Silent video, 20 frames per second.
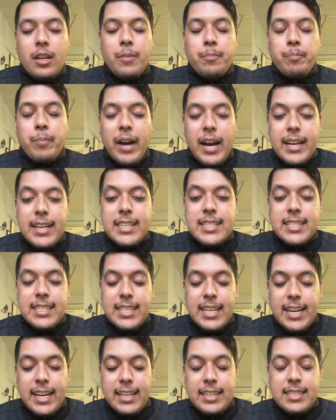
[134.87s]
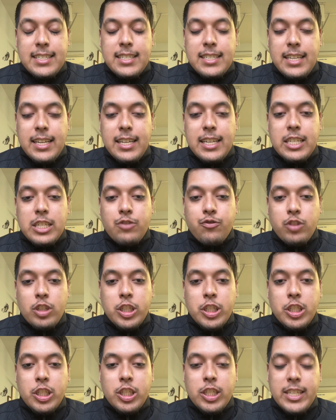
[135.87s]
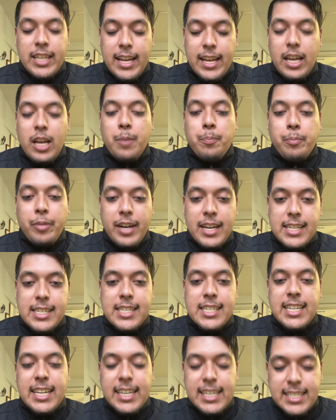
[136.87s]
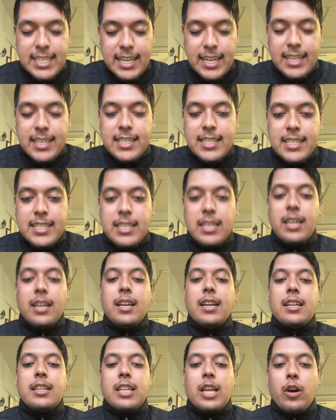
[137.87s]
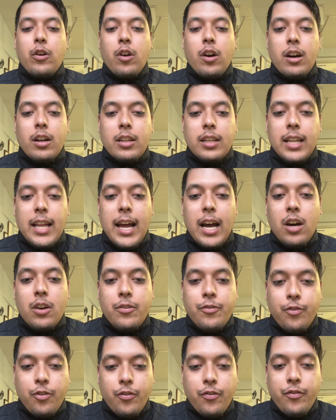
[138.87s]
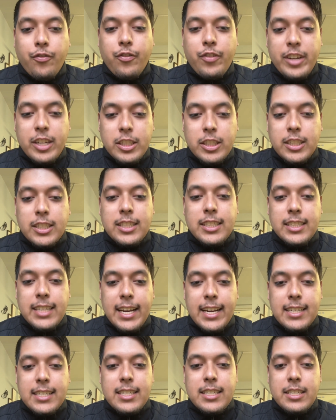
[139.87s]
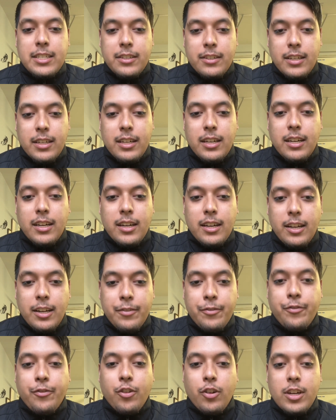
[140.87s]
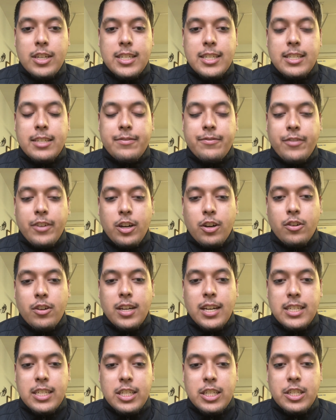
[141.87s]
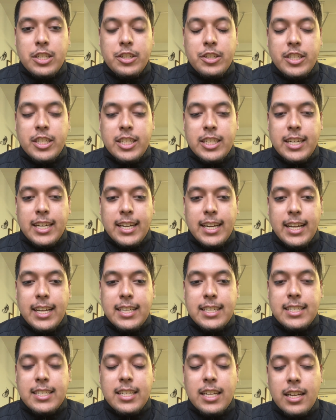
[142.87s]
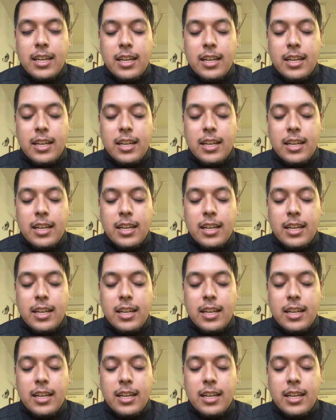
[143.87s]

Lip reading: by the states, then this will set a precedent that will allow future states to enforce the federal constitution against